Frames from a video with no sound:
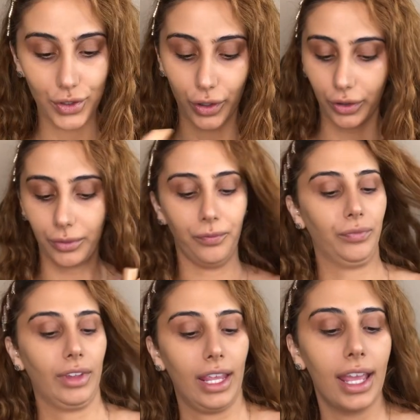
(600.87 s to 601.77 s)
so
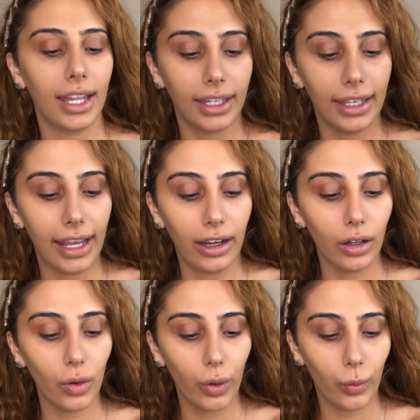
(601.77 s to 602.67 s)

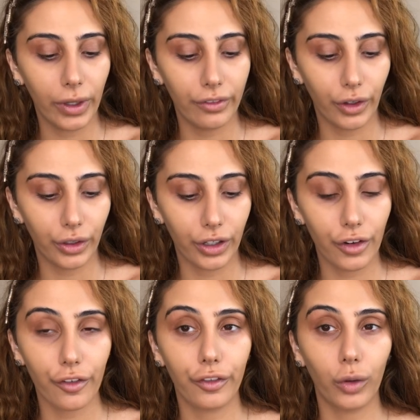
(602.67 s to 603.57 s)
now we
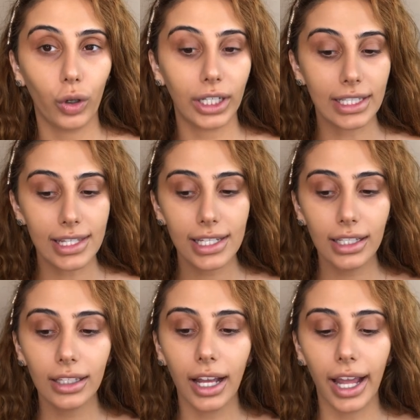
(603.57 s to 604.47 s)
voted for
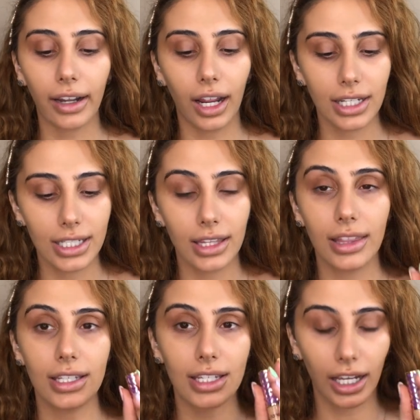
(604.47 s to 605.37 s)
concealer and I did
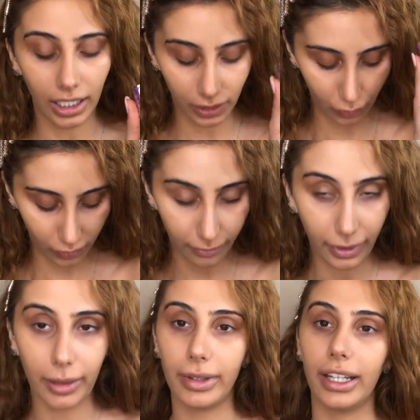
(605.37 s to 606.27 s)
the Tarte or the
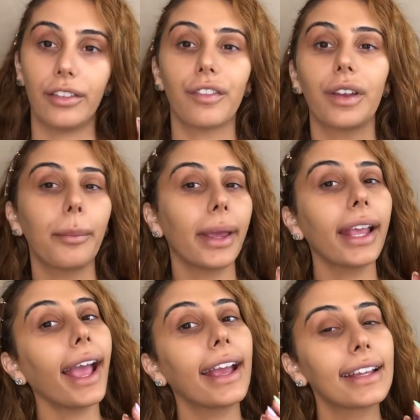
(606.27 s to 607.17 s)
Maybelline Fit
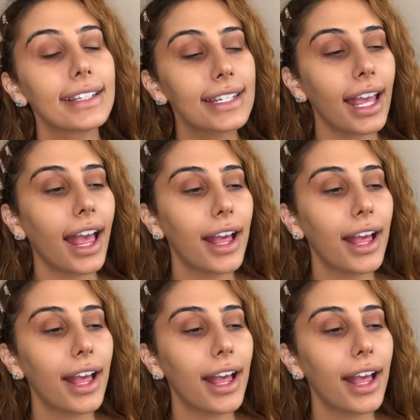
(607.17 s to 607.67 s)
Me and